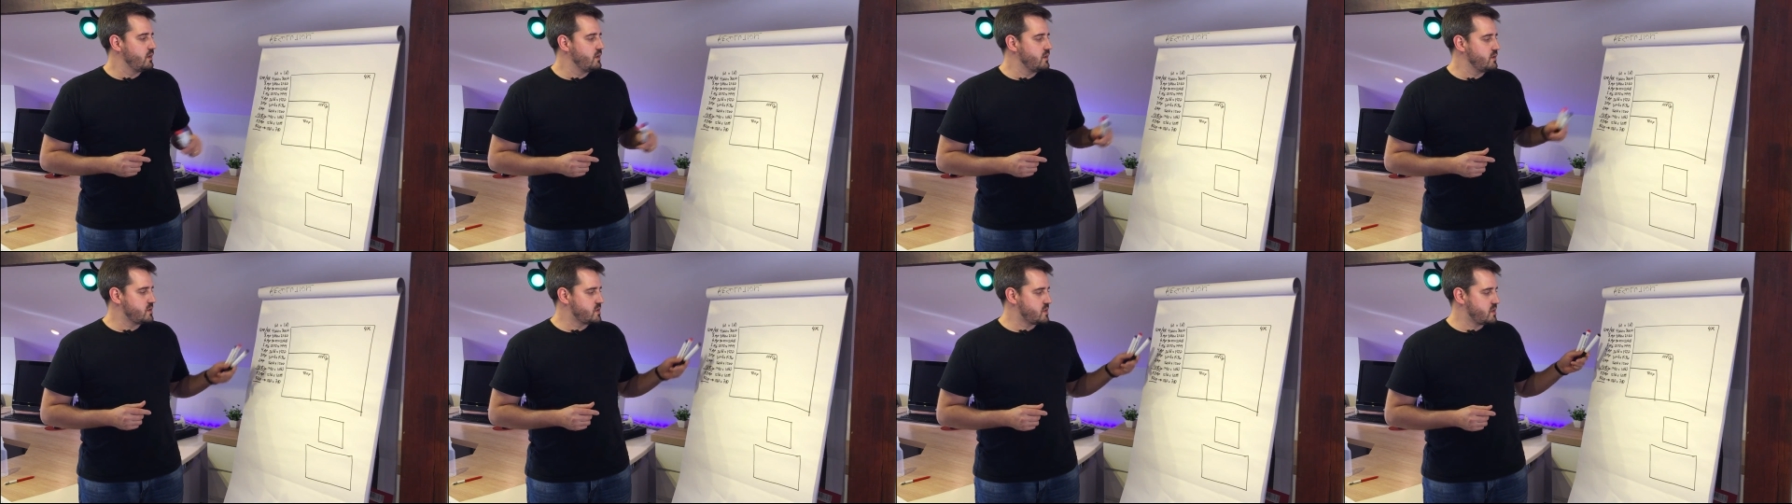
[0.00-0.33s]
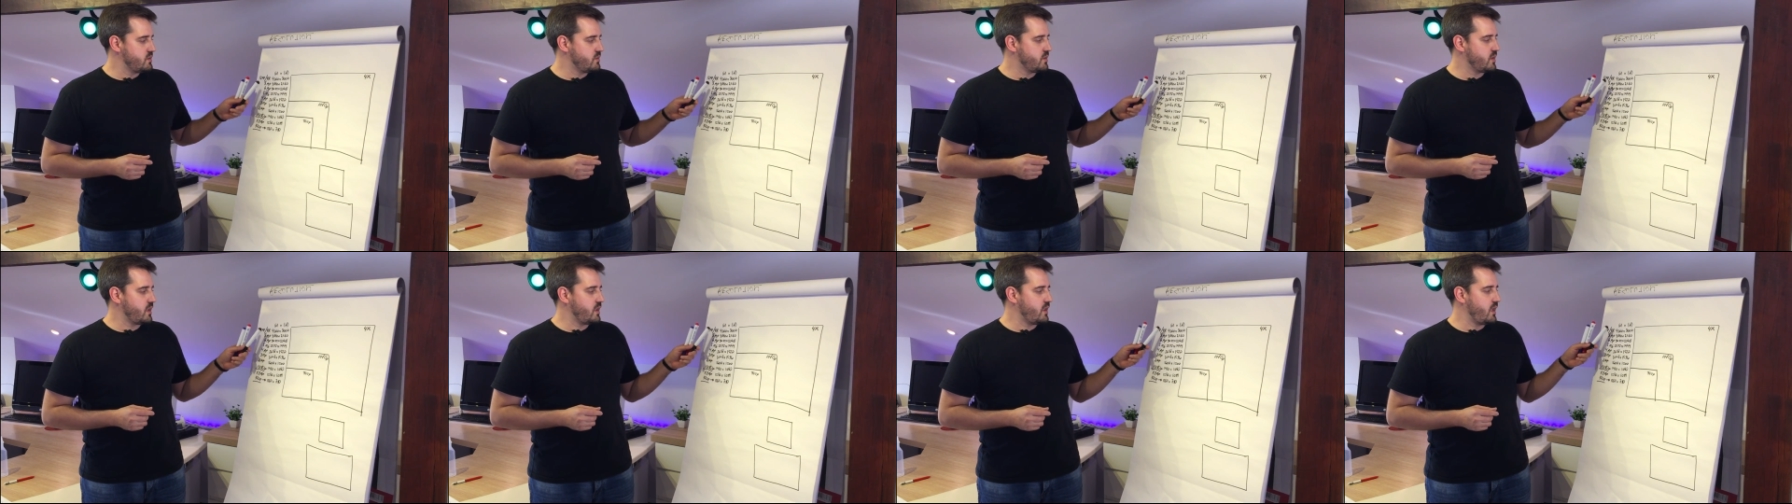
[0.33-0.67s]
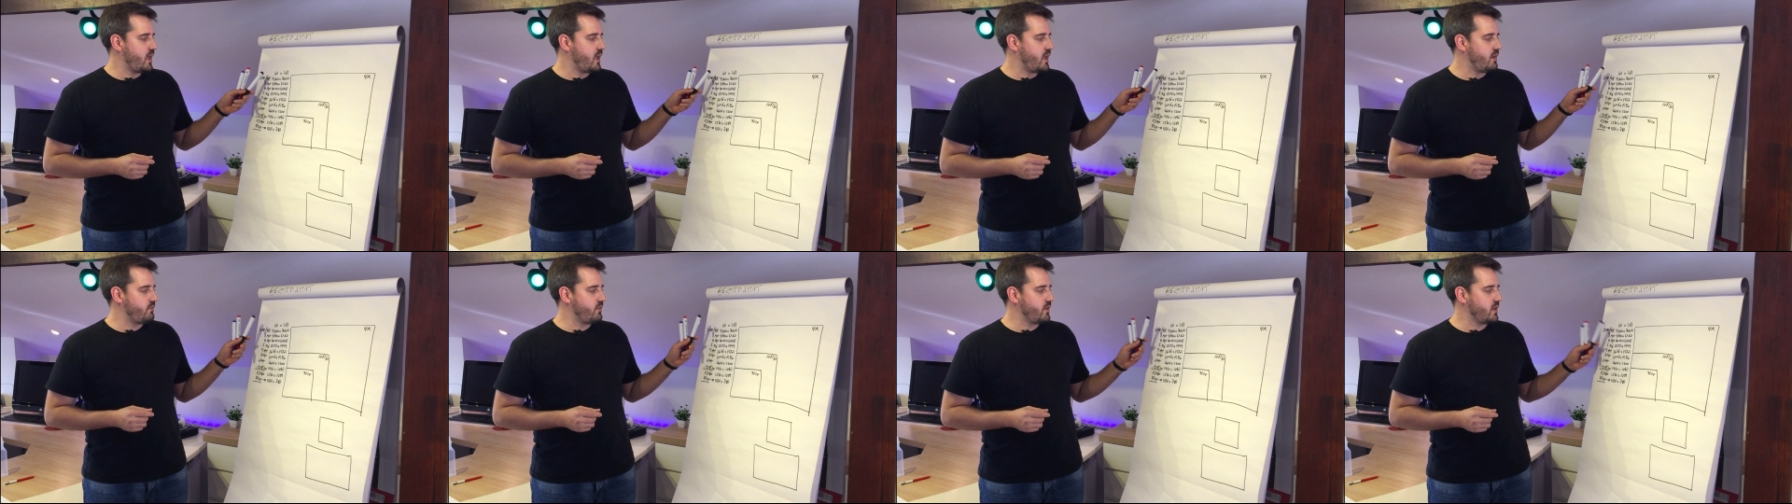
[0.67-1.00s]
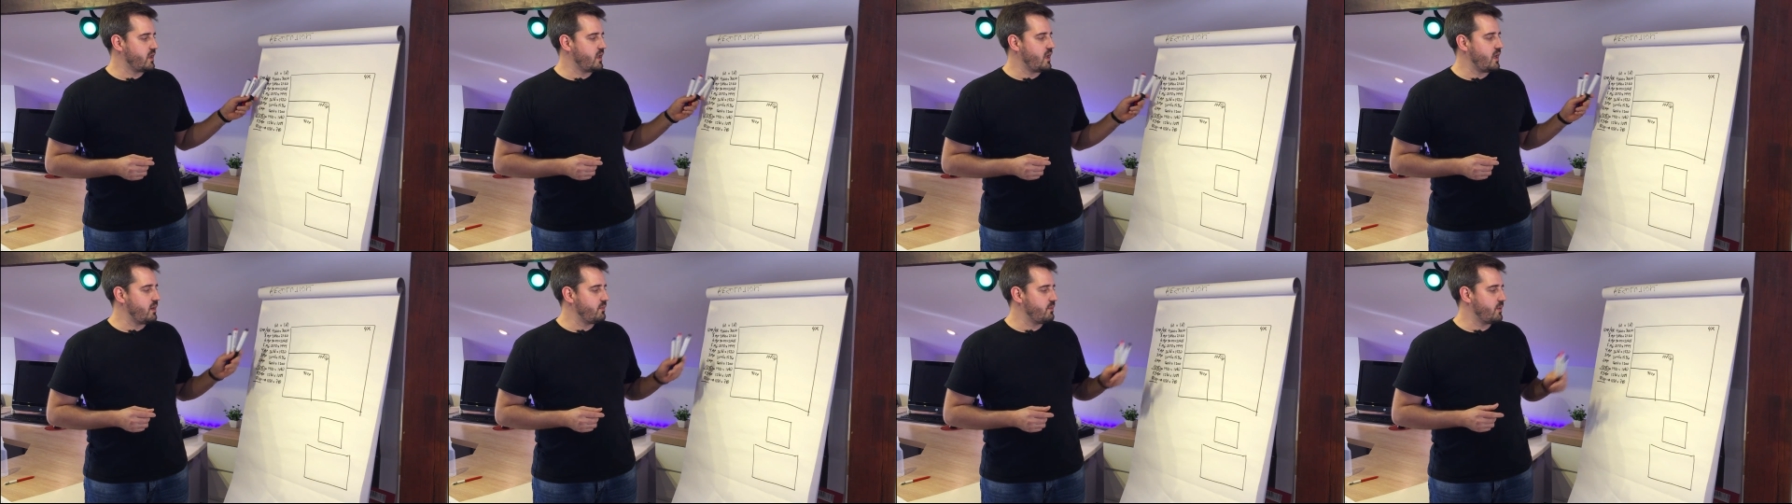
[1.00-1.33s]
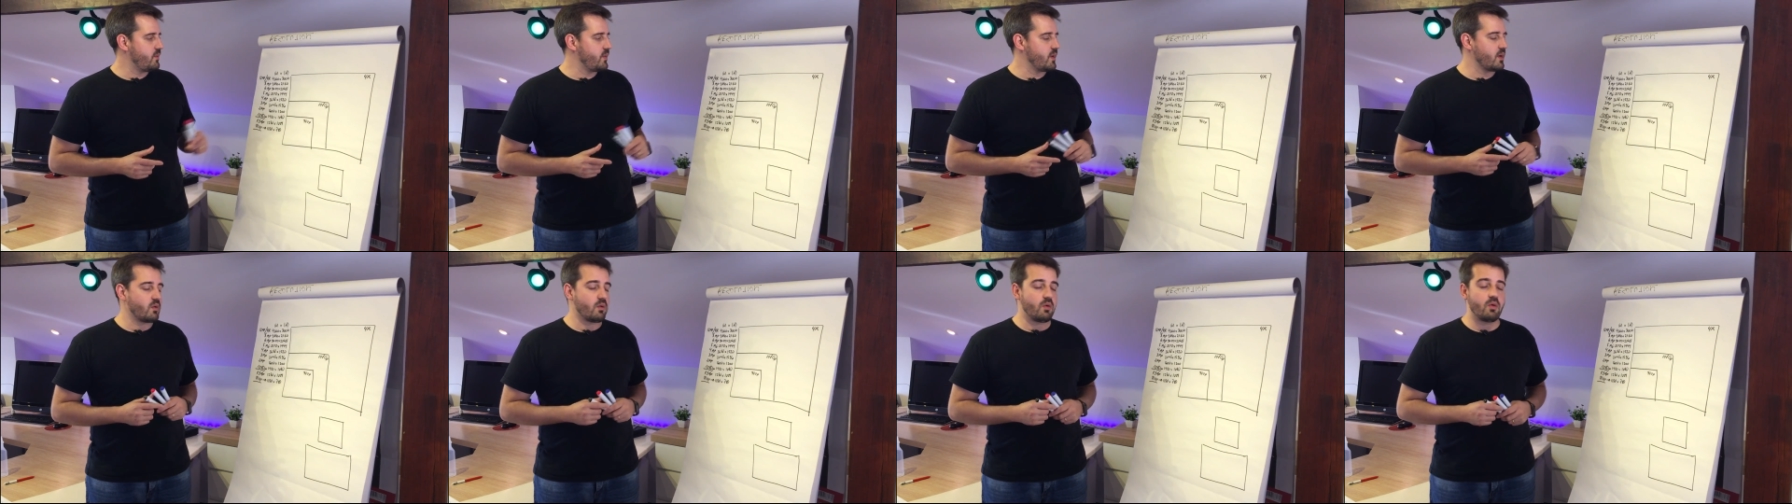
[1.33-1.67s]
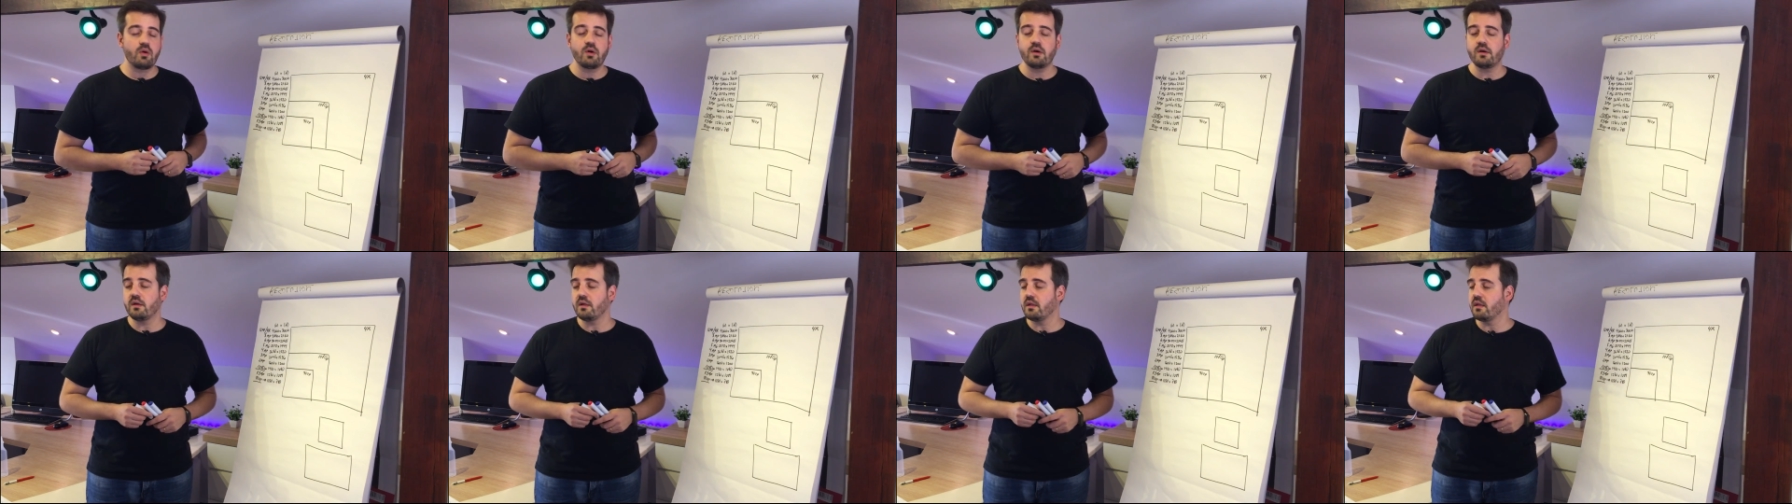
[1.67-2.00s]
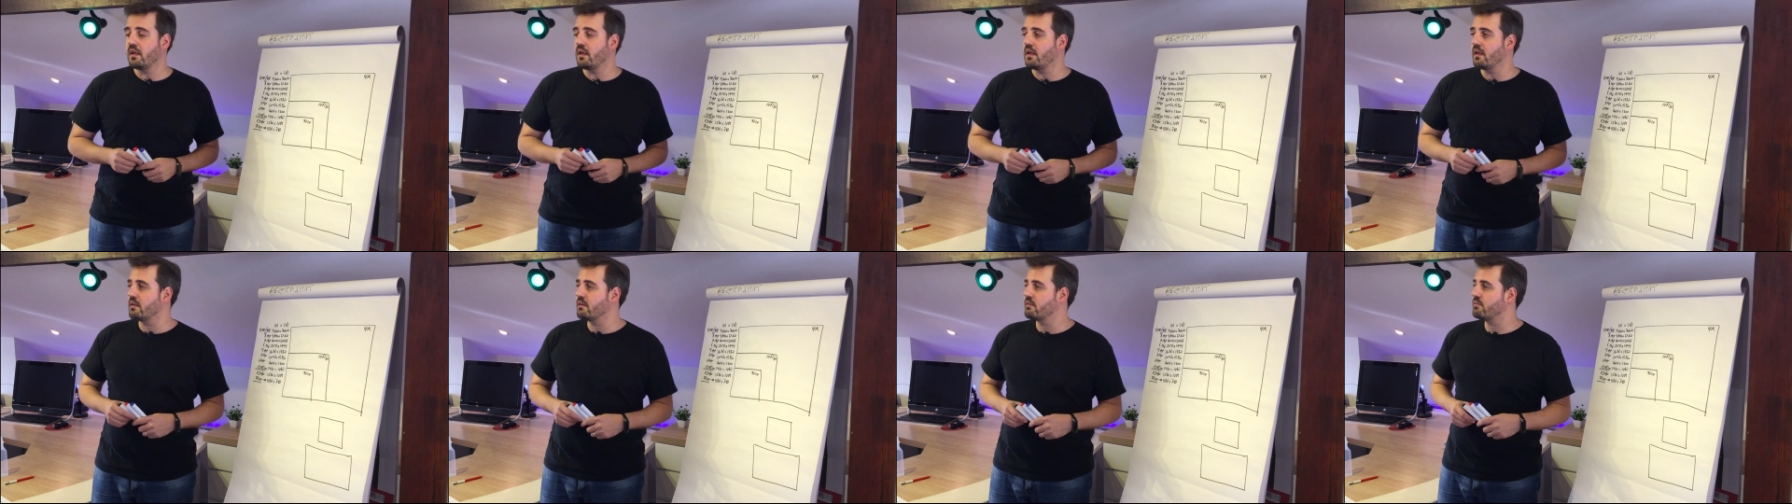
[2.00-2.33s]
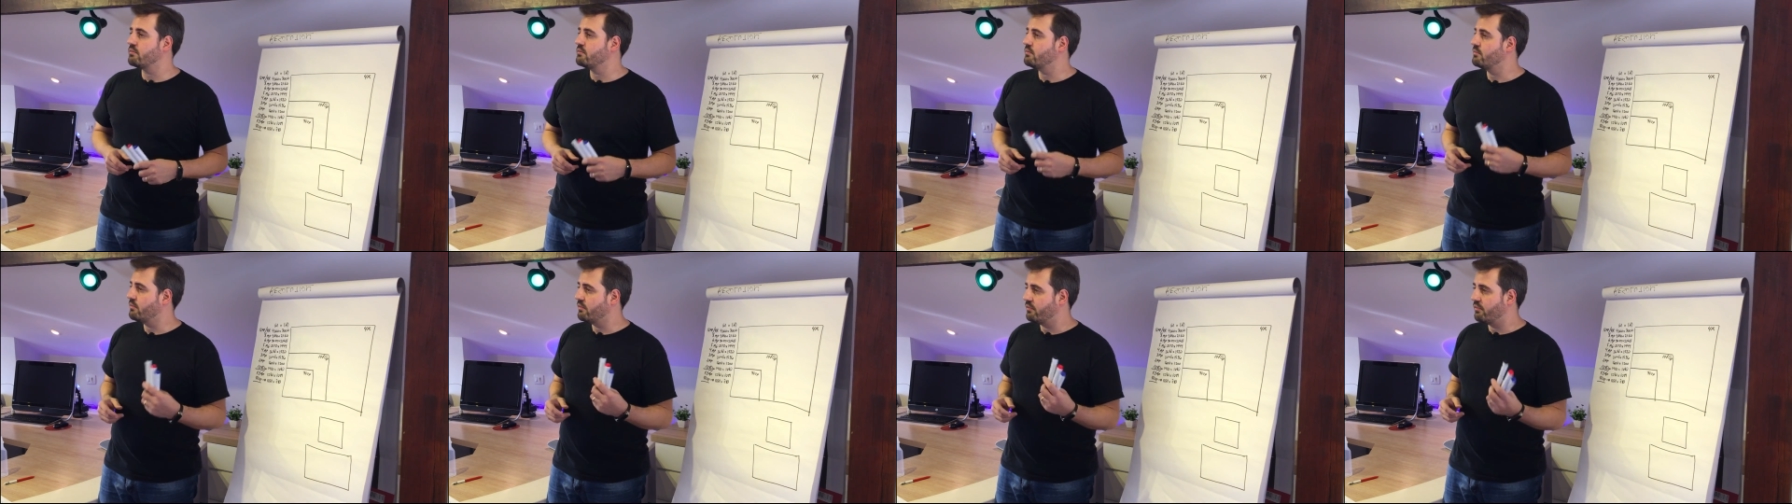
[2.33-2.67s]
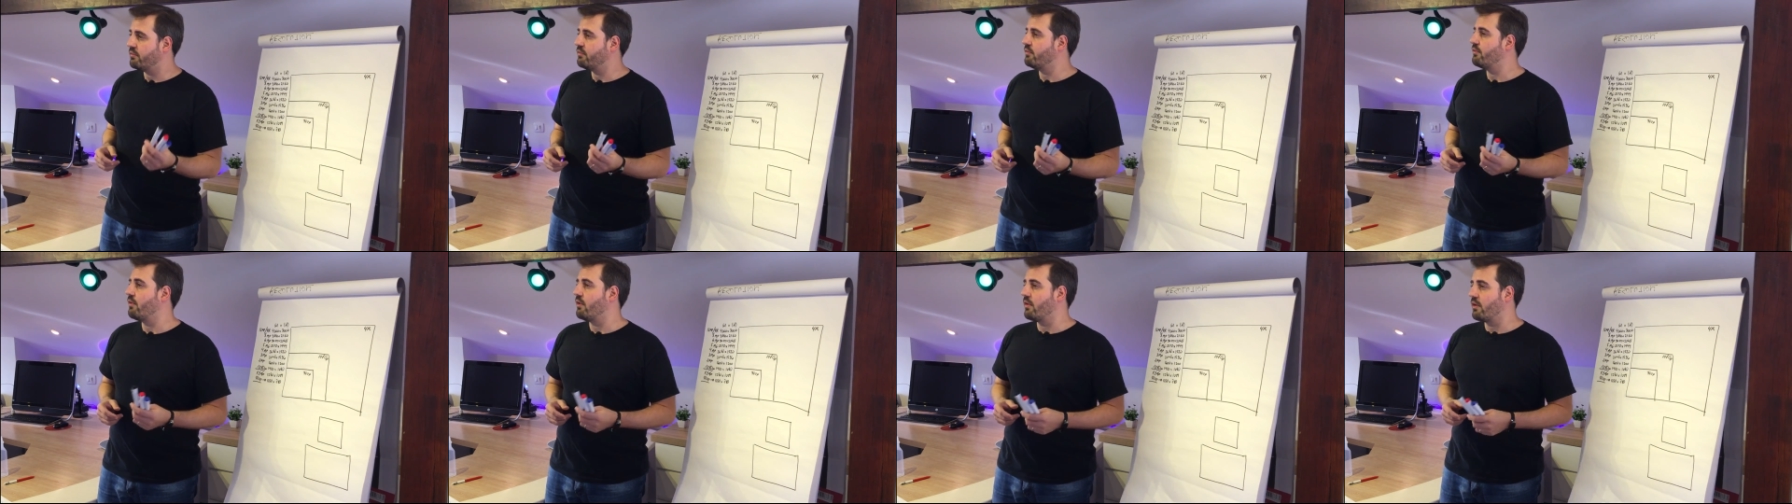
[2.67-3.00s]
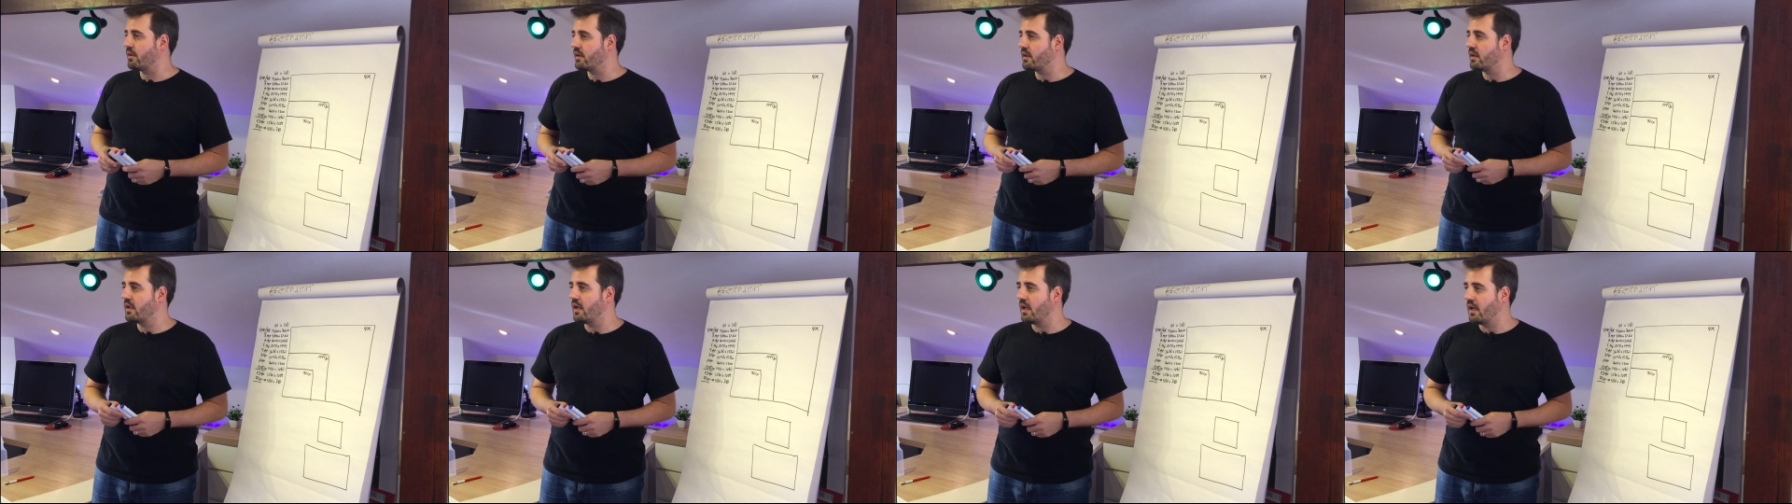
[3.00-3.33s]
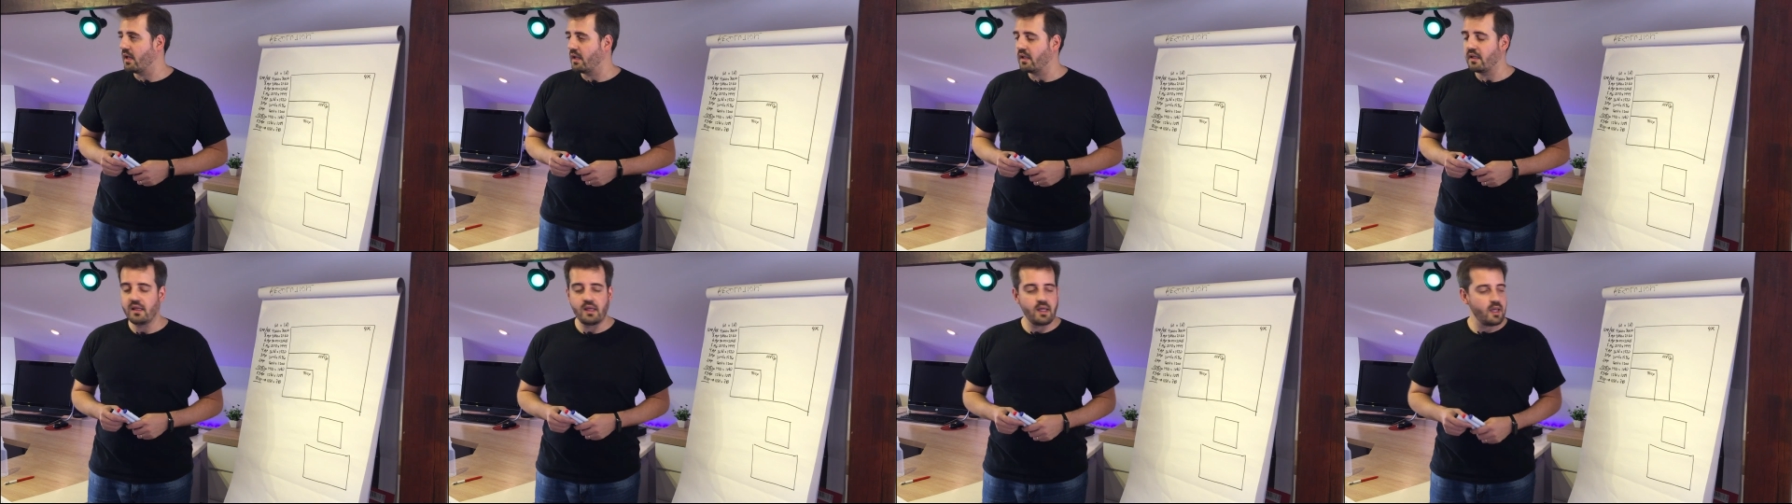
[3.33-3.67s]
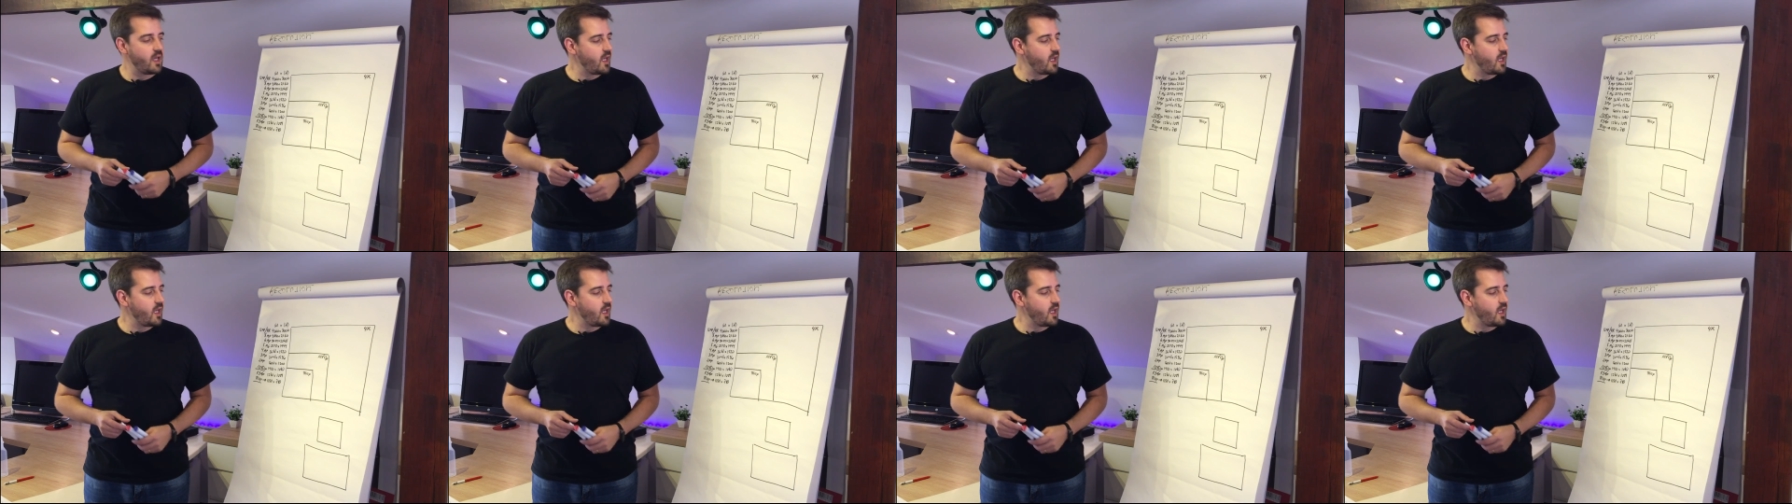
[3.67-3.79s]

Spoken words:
you still can have a camera recording at 4K,